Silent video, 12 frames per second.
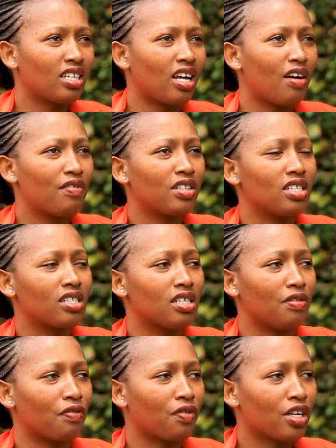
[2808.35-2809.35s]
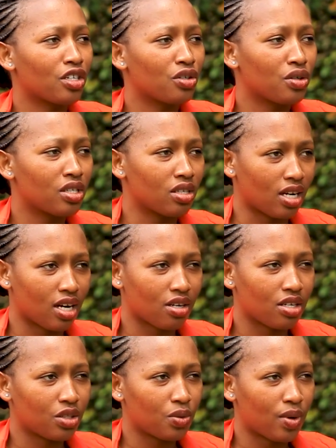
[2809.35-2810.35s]
having these infections,
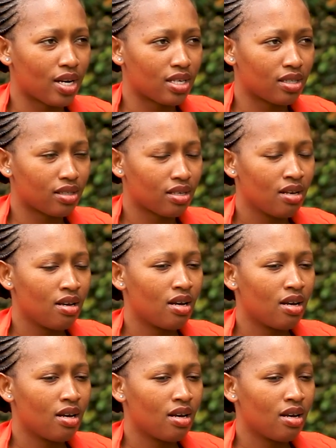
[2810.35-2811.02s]
recurrent ones.